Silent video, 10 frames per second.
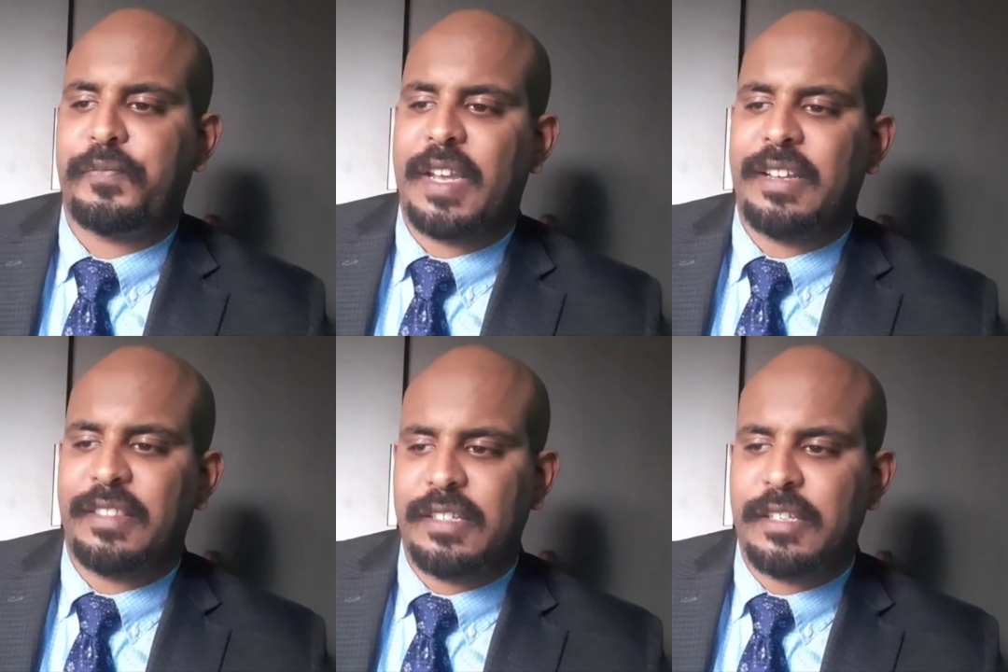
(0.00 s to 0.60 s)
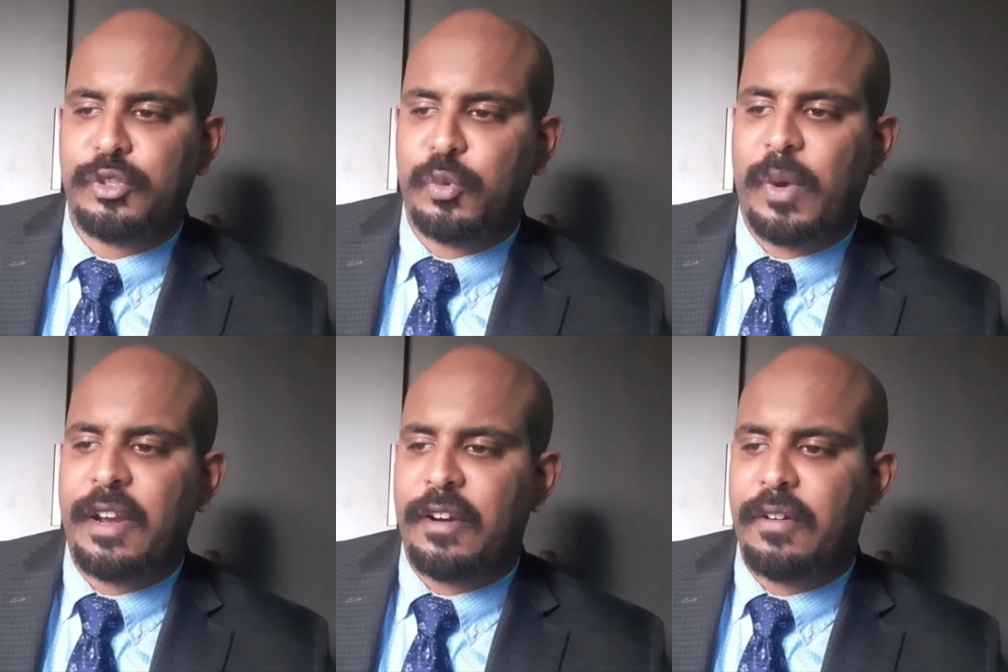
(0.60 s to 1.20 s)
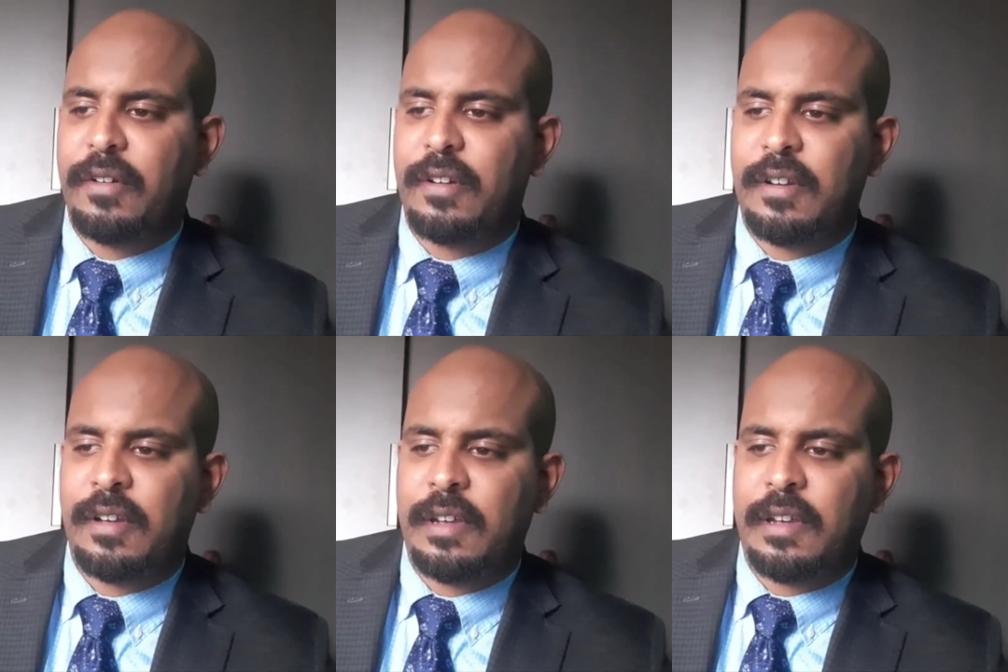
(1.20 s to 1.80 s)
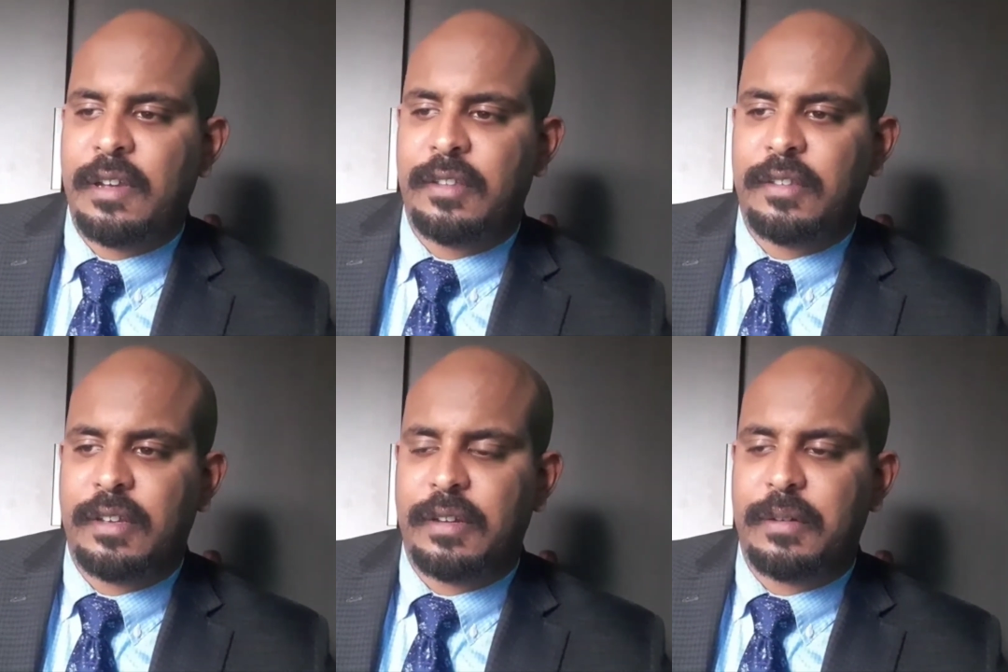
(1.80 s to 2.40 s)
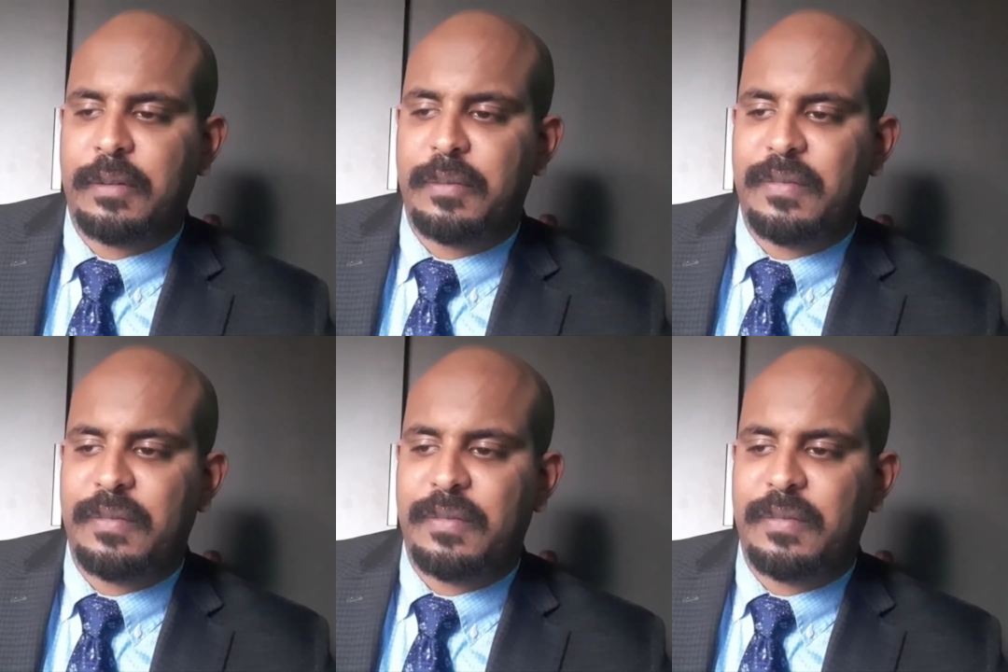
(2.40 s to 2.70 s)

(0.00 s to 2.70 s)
and this is where the